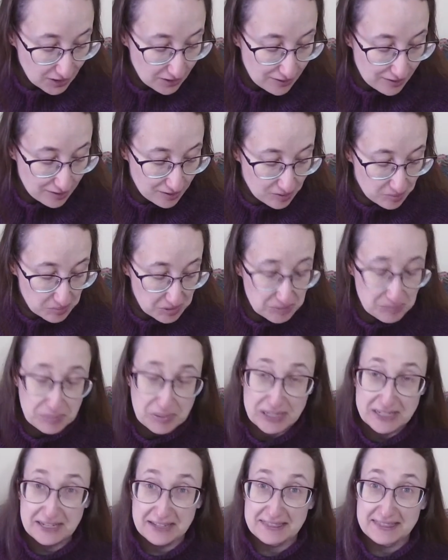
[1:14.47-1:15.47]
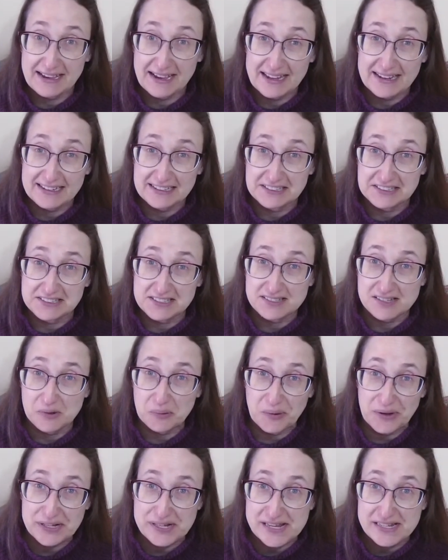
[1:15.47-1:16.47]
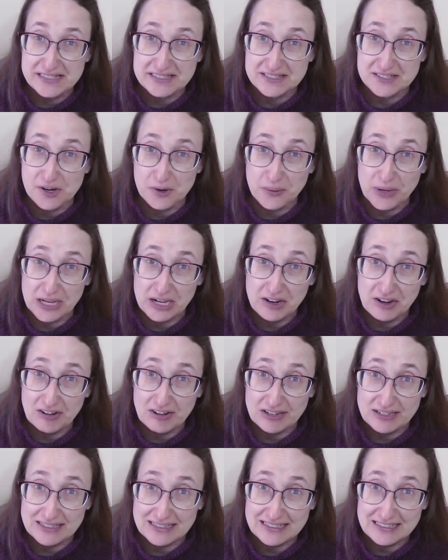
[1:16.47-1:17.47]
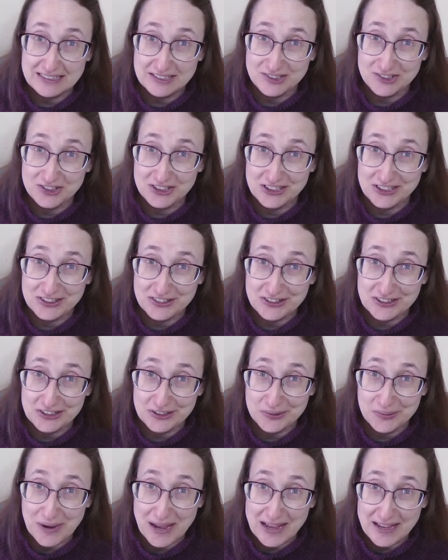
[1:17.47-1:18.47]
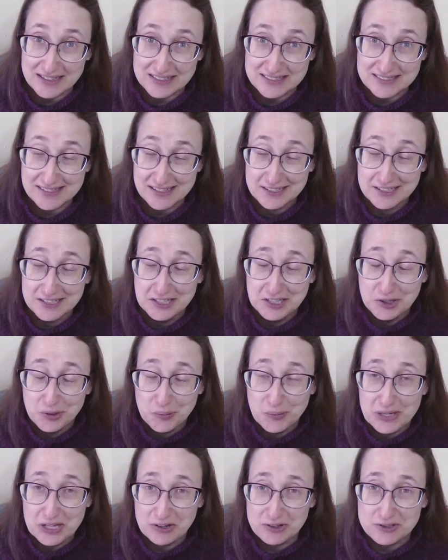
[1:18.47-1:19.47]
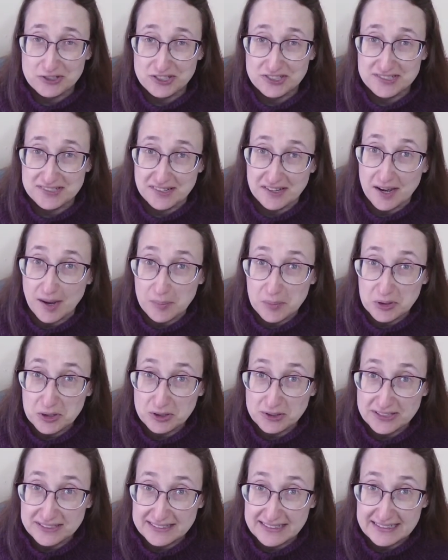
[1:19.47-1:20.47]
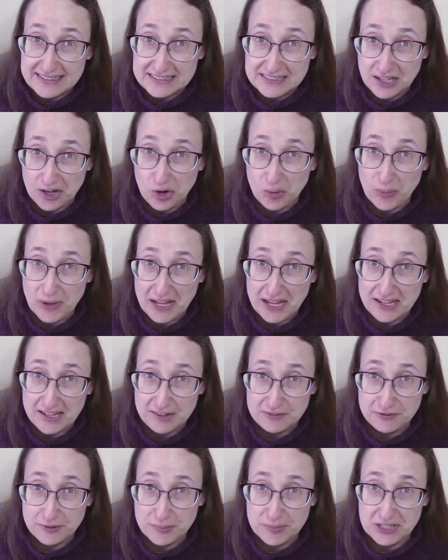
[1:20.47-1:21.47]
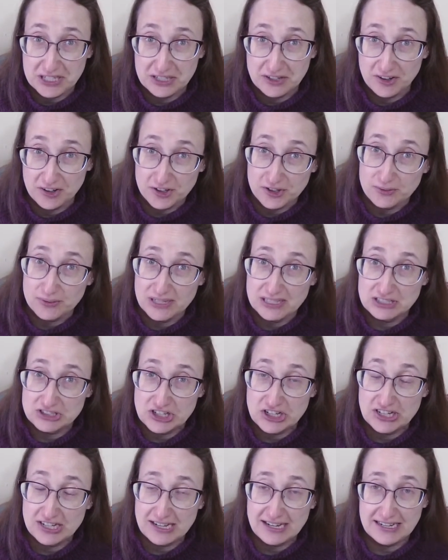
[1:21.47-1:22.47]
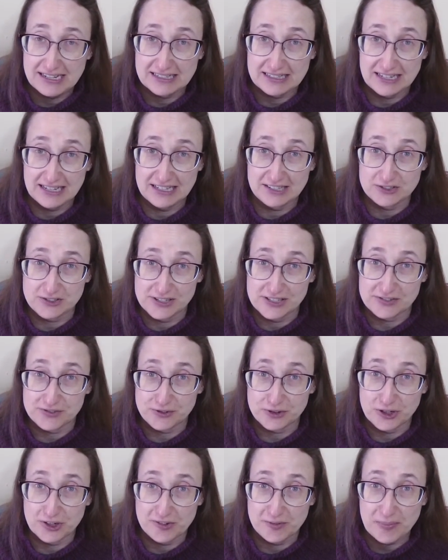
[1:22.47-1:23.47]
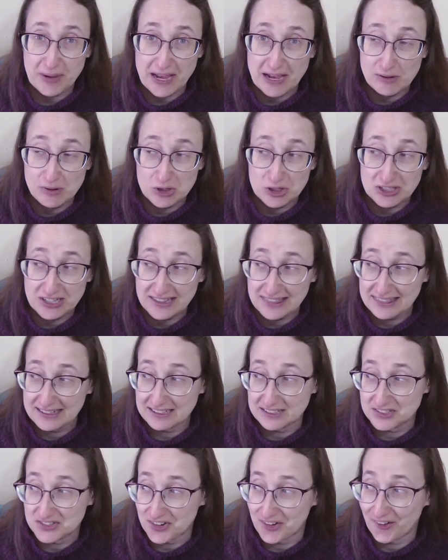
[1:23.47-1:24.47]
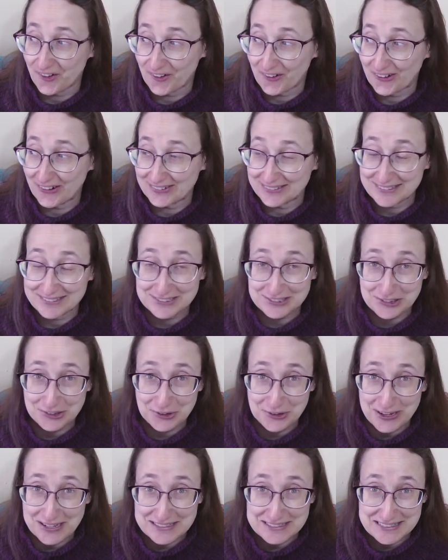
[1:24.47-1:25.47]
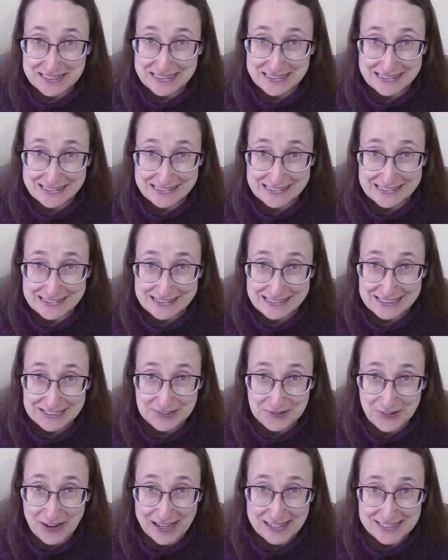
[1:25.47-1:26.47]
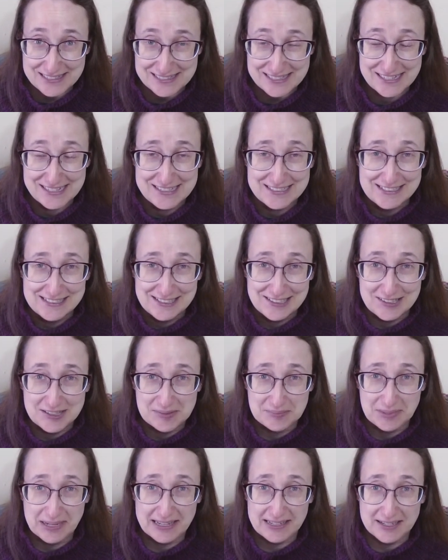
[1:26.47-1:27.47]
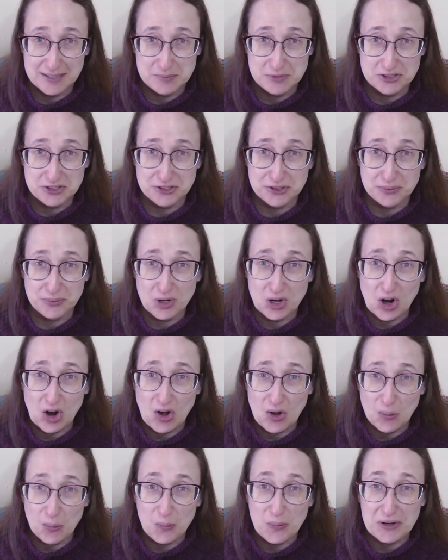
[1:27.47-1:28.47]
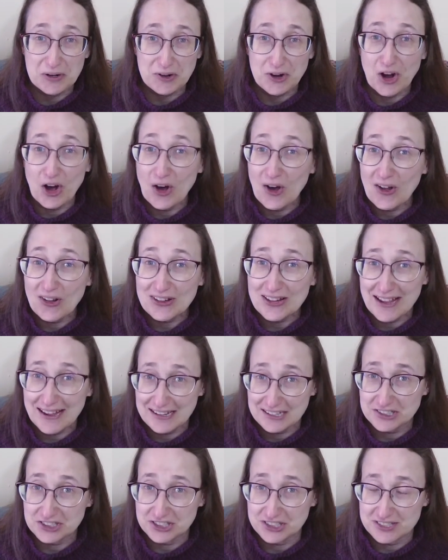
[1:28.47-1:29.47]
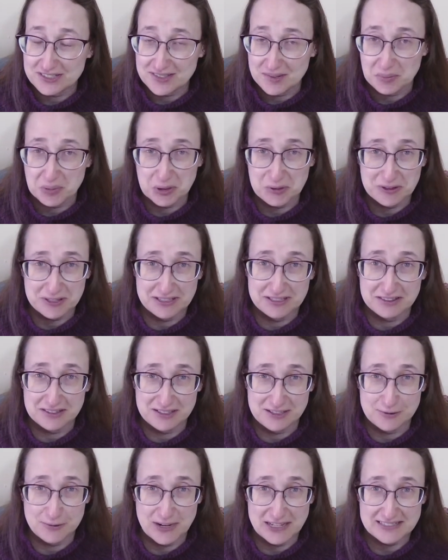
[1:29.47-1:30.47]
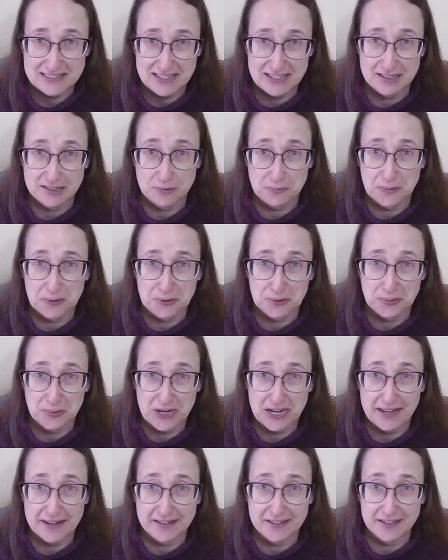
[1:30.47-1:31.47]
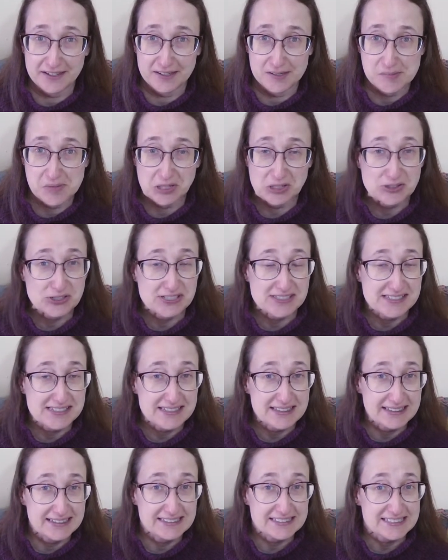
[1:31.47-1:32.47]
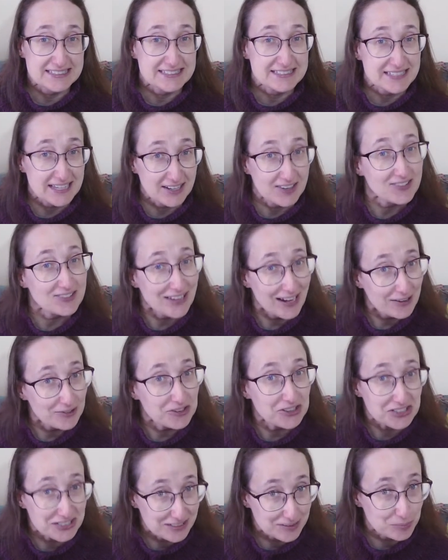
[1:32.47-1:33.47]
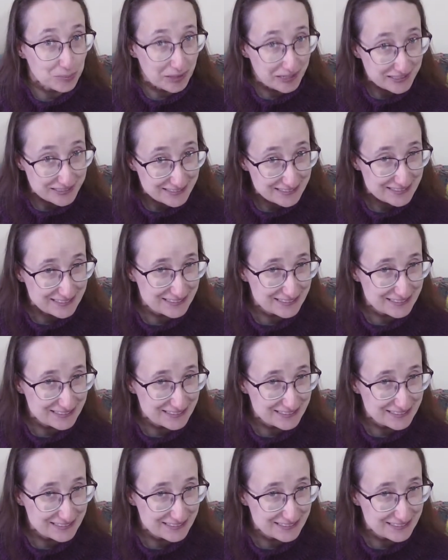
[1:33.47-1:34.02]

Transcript: But that is what is going on here in the U.S. We are just a couple days away from the inauguration and a transfer of power. Things are a little crazy in the U.S., and I'm sure we're all anxious, both in the U.S. and worldwide, to see things settle down a little bit.